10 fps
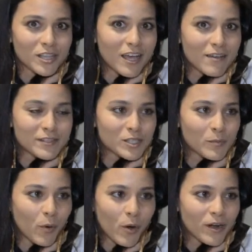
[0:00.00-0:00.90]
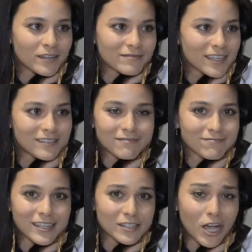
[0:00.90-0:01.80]
love and support, and
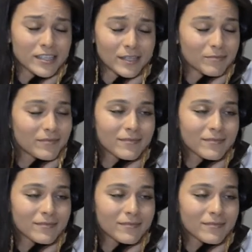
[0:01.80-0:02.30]
it's awesome.